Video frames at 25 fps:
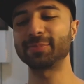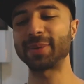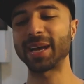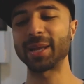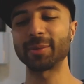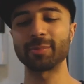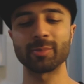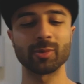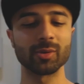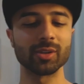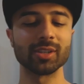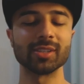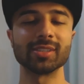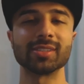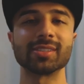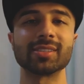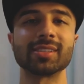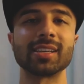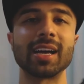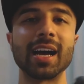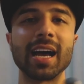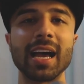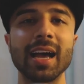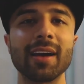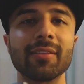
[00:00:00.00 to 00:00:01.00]
bad
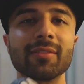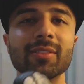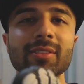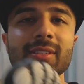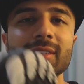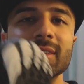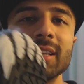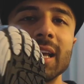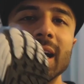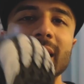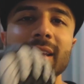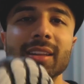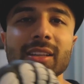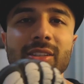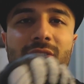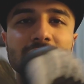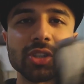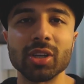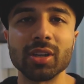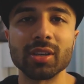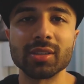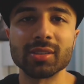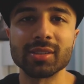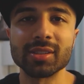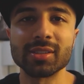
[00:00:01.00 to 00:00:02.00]
boys. I haven't had the
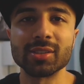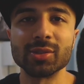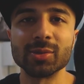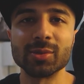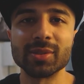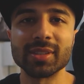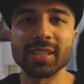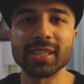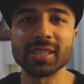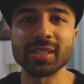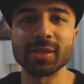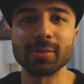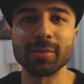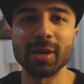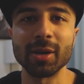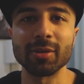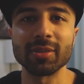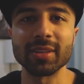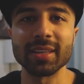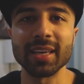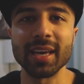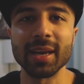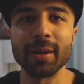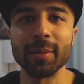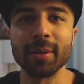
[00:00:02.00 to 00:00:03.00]
chance to test them
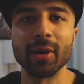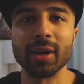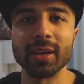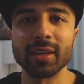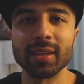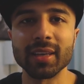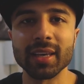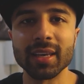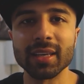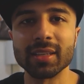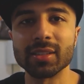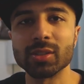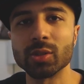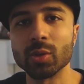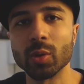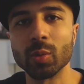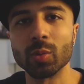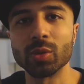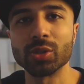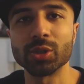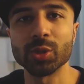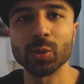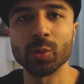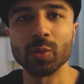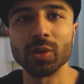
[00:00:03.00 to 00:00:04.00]
out yet, but in case you're
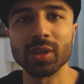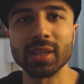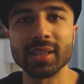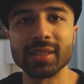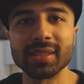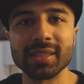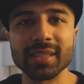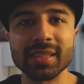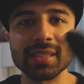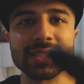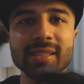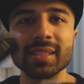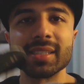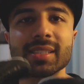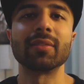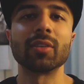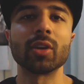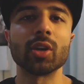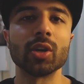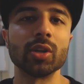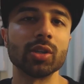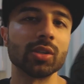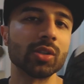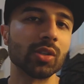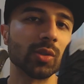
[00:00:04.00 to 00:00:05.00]
wondering what this is, if
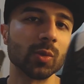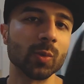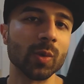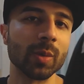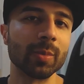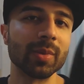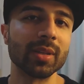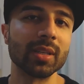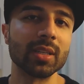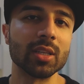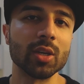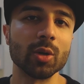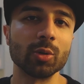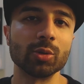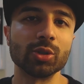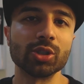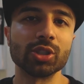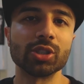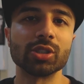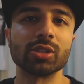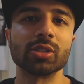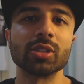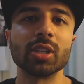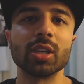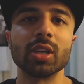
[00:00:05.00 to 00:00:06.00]
you're going to swim in the
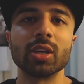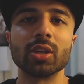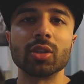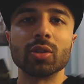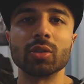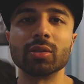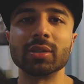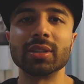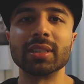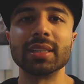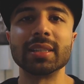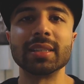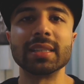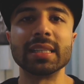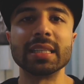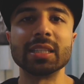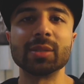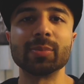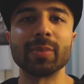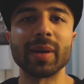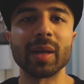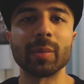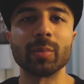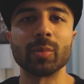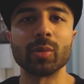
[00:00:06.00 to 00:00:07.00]
ocean, you'll need
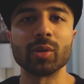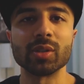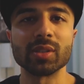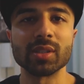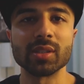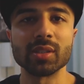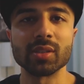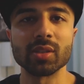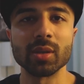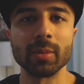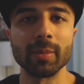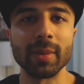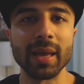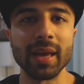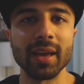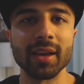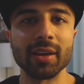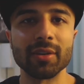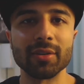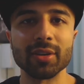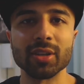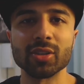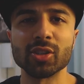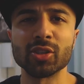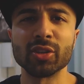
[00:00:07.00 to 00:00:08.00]
these bad boys in some
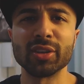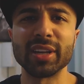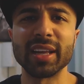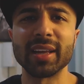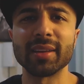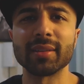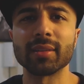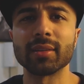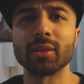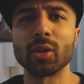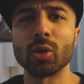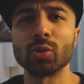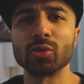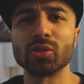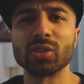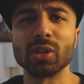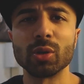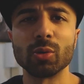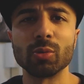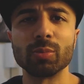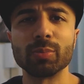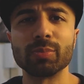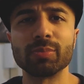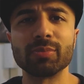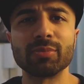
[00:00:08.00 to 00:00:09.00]
areas so that those
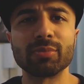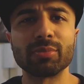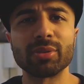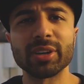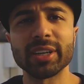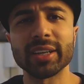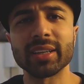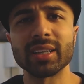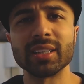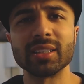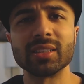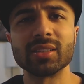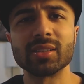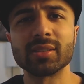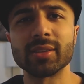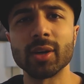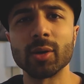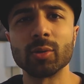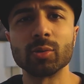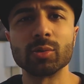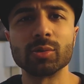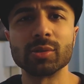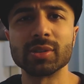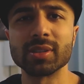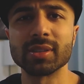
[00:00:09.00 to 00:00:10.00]
little prickly
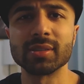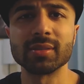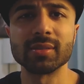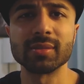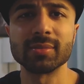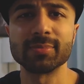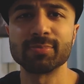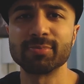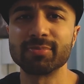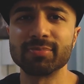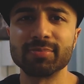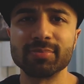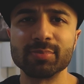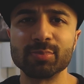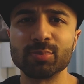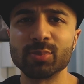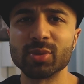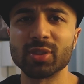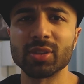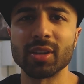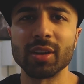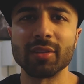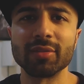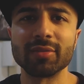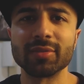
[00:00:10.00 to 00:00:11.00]
stones and
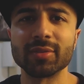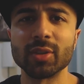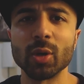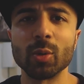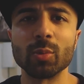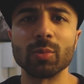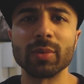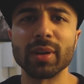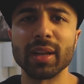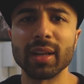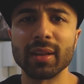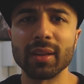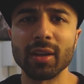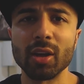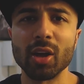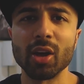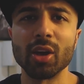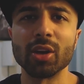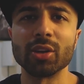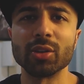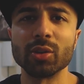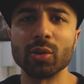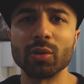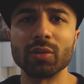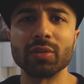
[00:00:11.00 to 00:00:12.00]
stuff don't
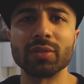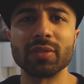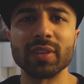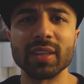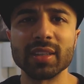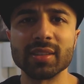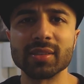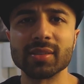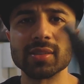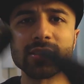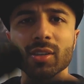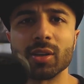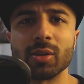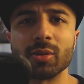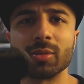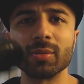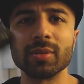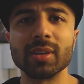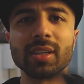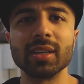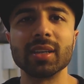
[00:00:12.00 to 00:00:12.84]
hurt your feet. So